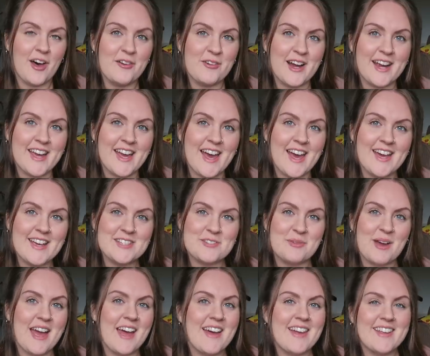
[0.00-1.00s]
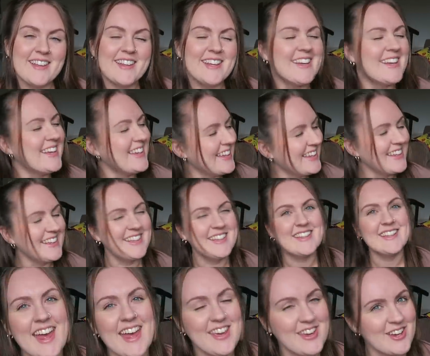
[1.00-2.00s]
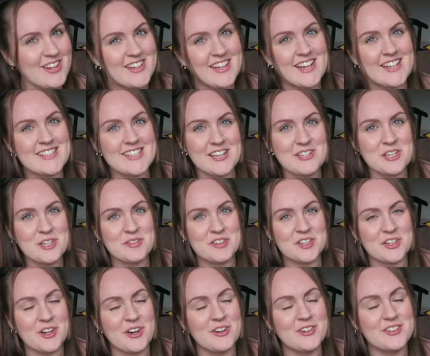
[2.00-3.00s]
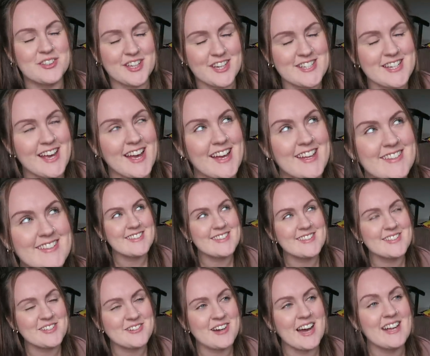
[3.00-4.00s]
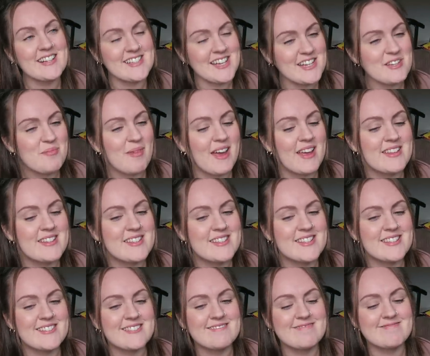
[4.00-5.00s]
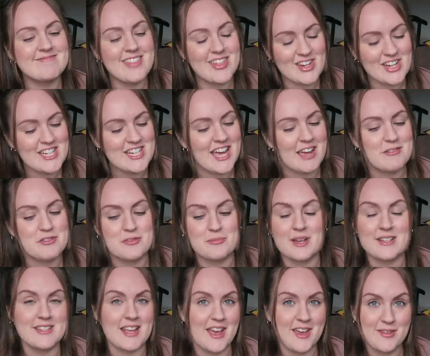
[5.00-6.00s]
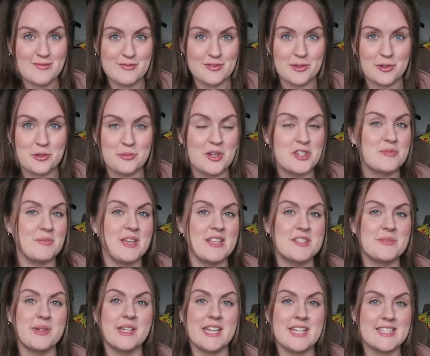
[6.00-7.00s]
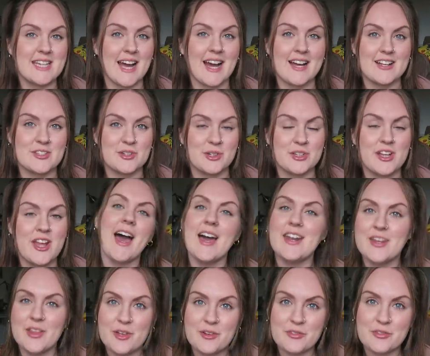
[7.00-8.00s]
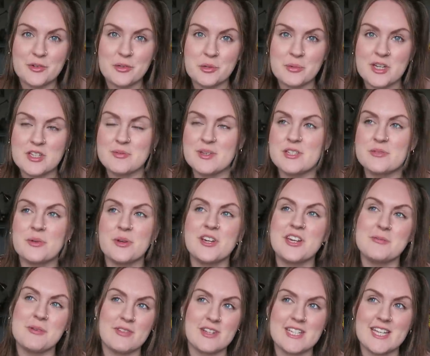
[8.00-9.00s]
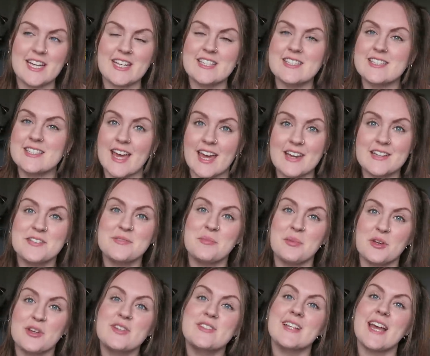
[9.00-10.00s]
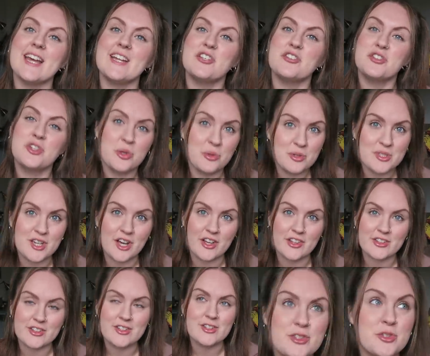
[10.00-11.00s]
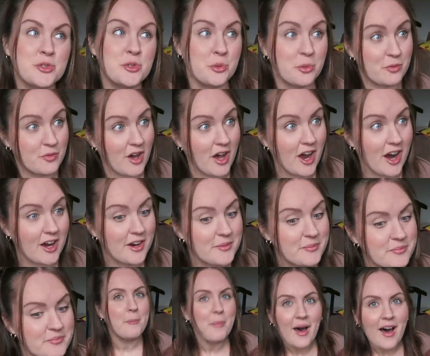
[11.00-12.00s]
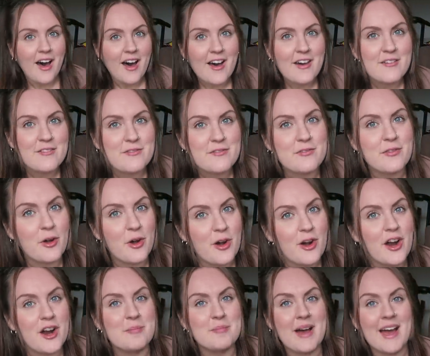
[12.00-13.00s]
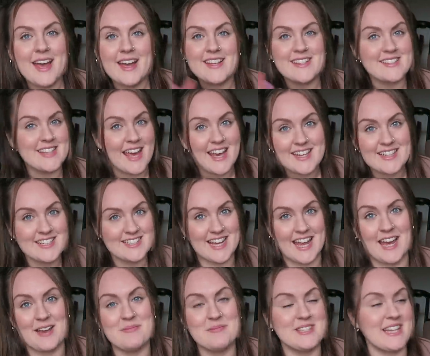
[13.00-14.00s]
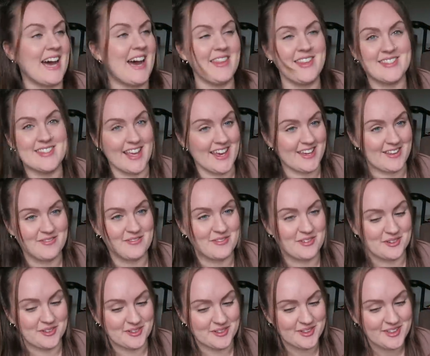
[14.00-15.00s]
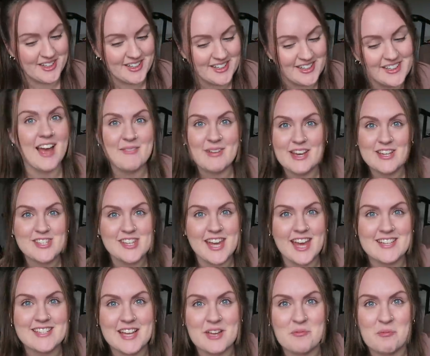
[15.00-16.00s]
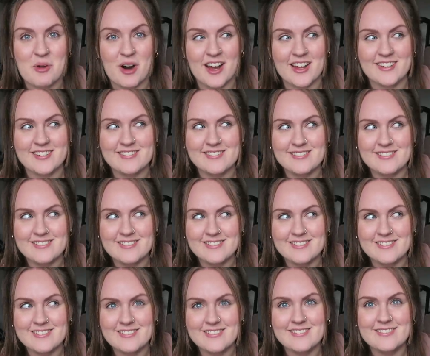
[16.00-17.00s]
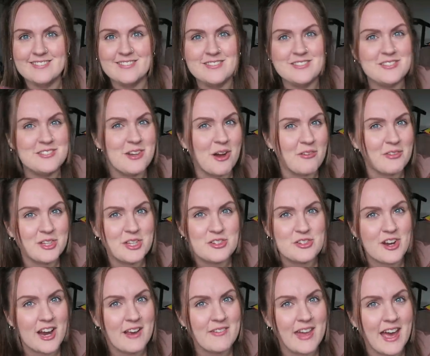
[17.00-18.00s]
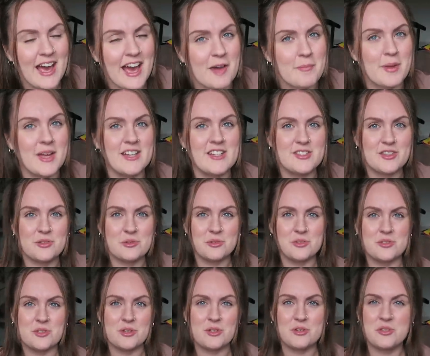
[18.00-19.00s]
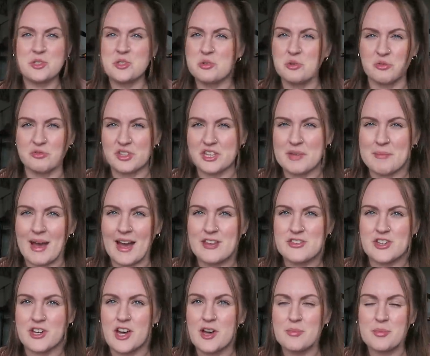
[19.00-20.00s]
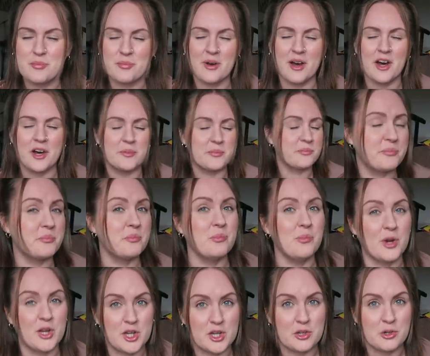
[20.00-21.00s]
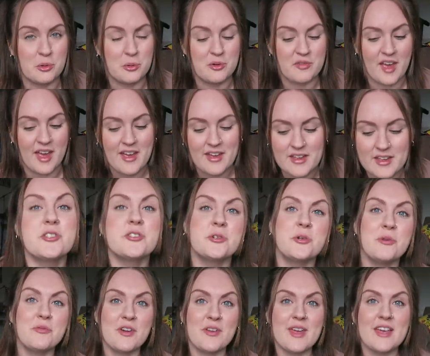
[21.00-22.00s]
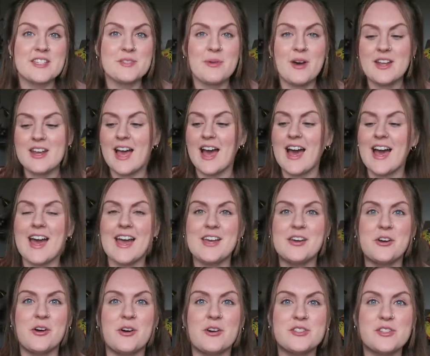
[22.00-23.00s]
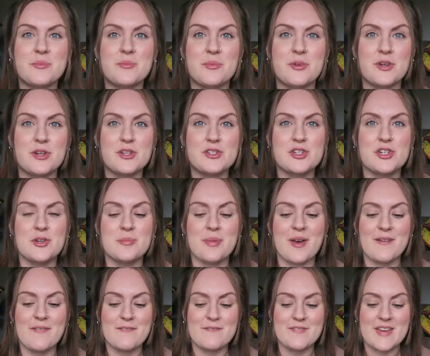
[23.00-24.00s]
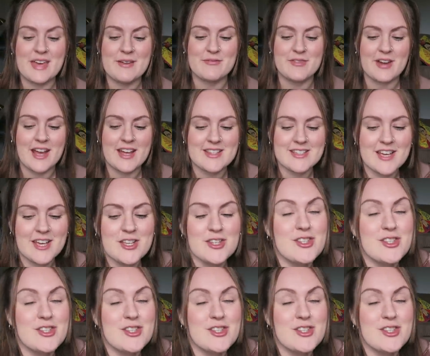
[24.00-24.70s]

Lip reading: All right, guys, well, it couldn't continue for long, could it? So, I did miss 3 times for my second throw, which means we need to add on another throw, which means we're going to be reading 6 books in total so far. But for my second attempt at the second throw, I managed to get it in 1. Not really sure how that happened. Those two don't really match up, but... we're gonna go with it. So for this one, I got BookTube favorite.